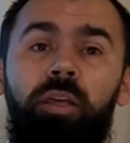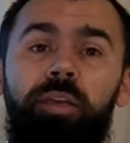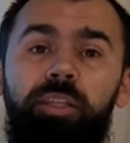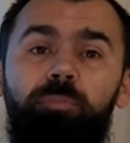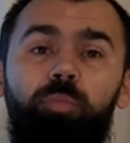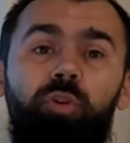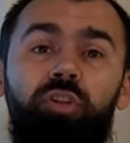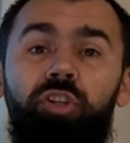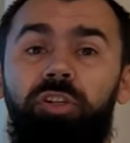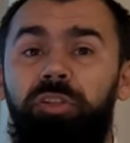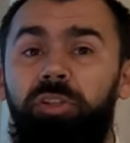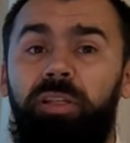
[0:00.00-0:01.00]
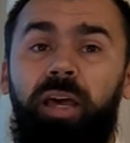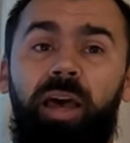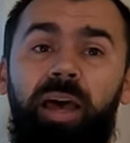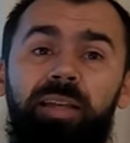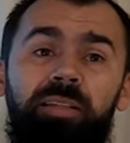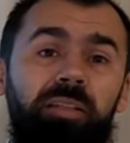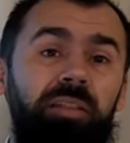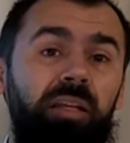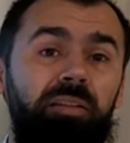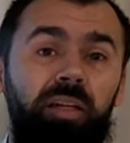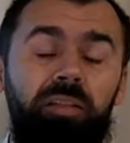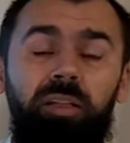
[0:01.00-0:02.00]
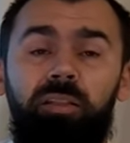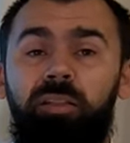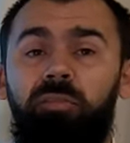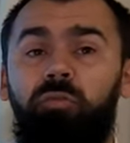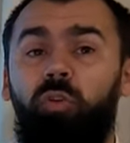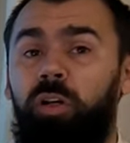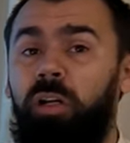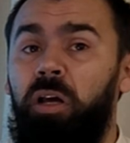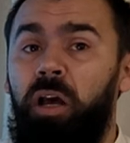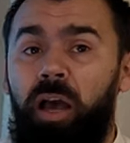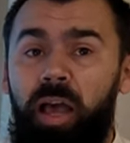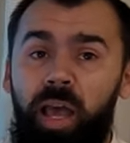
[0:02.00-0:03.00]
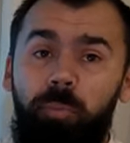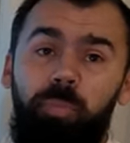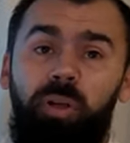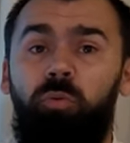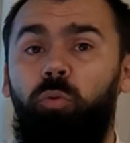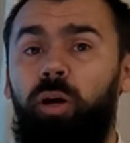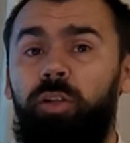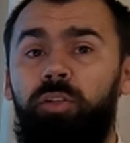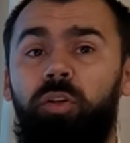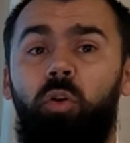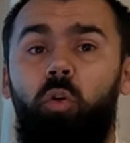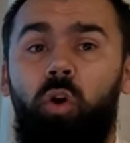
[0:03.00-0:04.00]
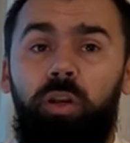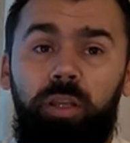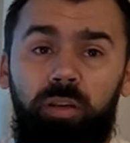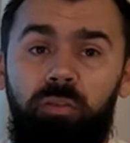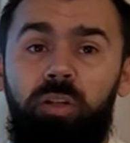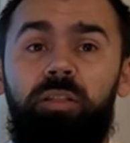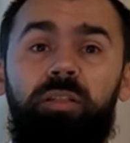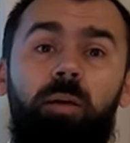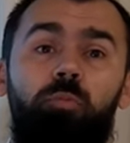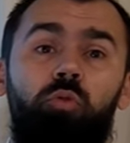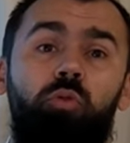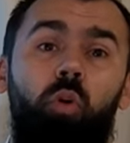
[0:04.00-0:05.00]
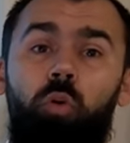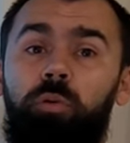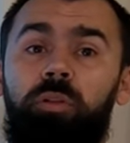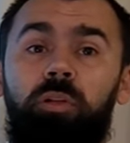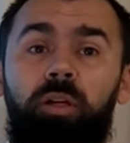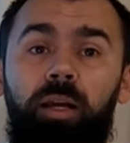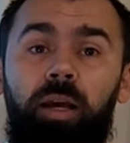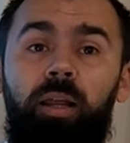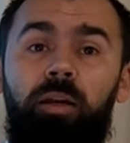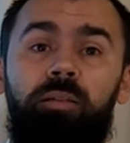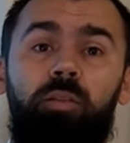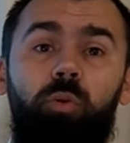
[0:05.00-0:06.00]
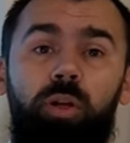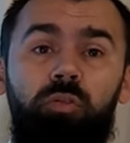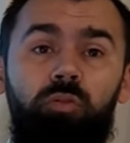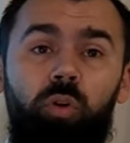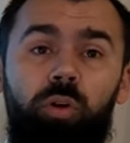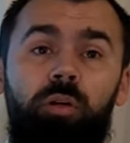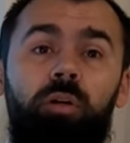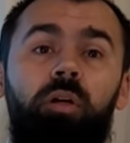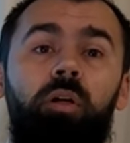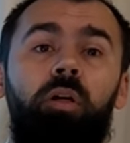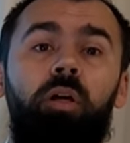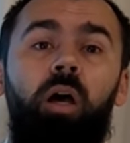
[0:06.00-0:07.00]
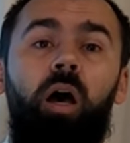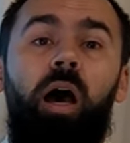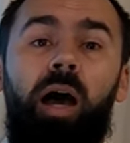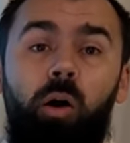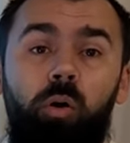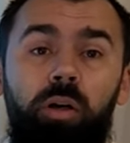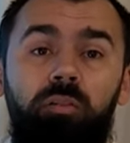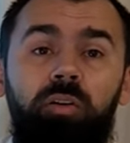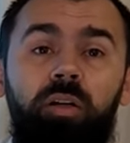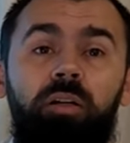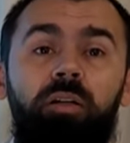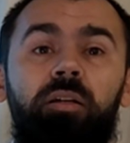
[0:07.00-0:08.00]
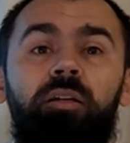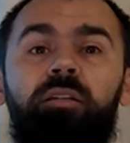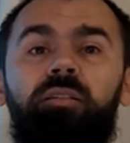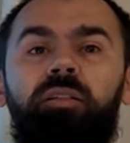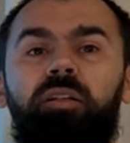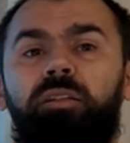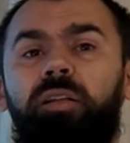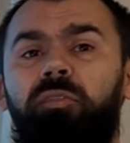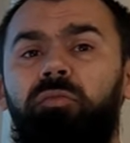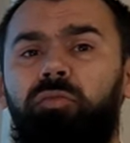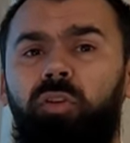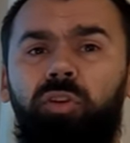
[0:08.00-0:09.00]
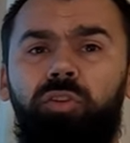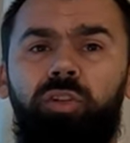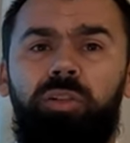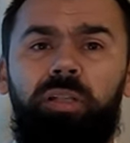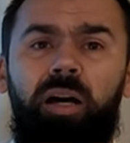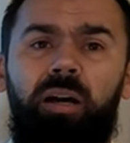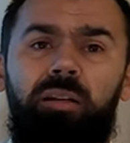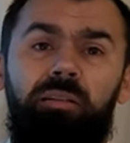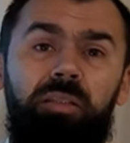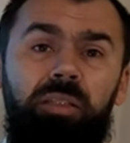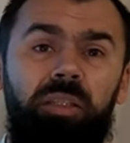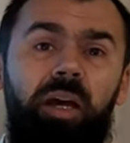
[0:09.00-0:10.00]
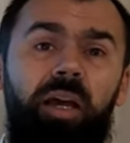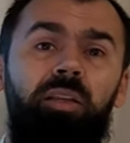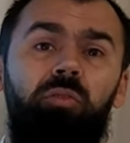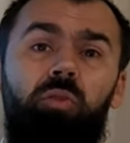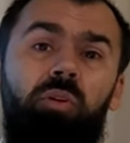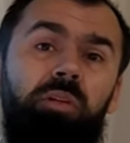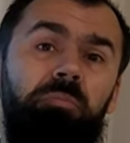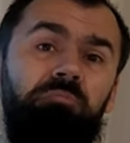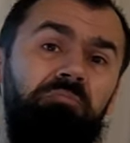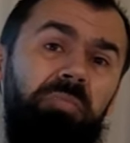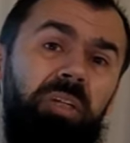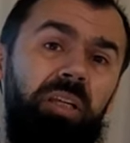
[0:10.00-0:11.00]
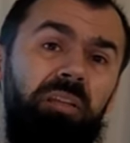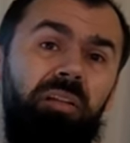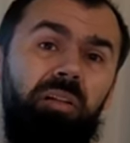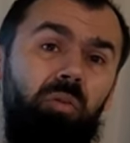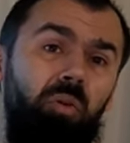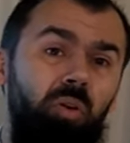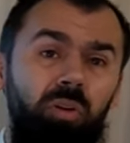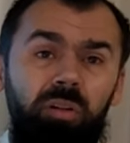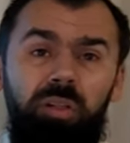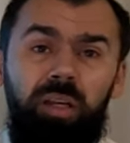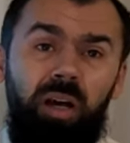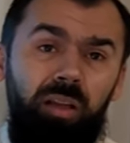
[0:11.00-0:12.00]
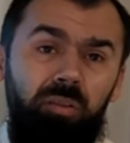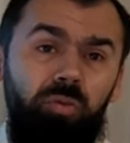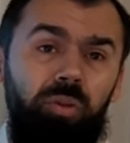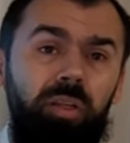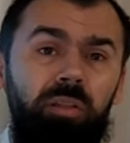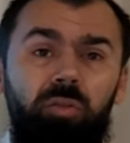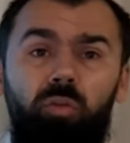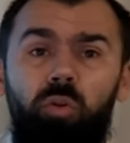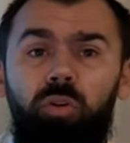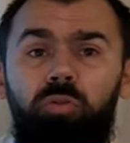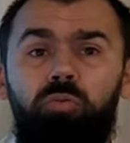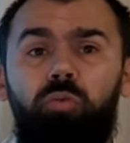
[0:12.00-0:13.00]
is positioned as an alternative for Apple Watch or even Samsung Home Galaxy Watch 4. However, certain functions are tied on either only Android or